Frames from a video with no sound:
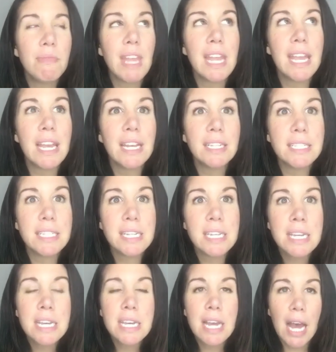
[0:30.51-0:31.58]
And
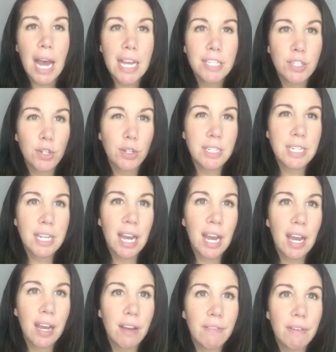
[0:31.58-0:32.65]
I started to
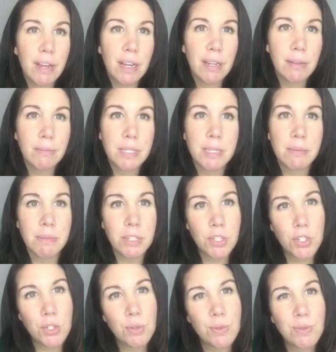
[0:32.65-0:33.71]
have some
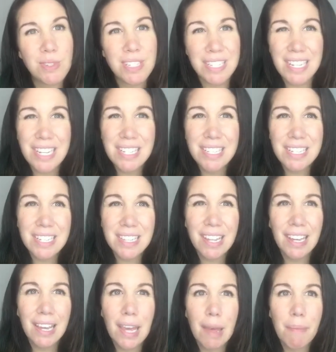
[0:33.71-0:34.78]
issues and testing
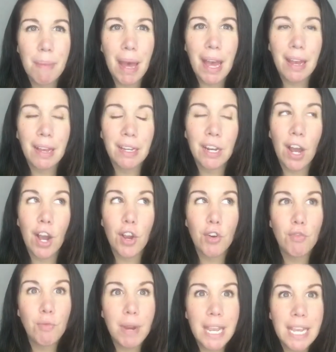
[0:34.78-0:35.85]
that came back not
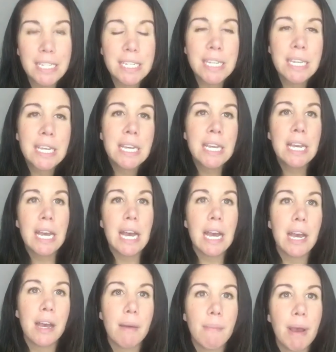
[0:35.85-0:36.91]
great.
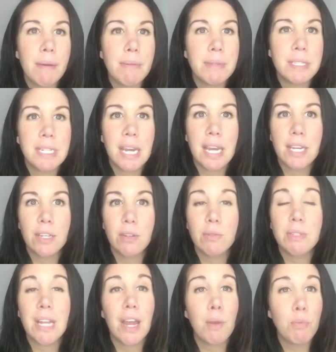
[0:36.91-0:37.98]
I was
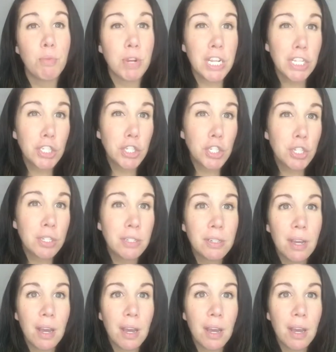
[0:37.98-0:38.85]
diagnosed, I had a breech,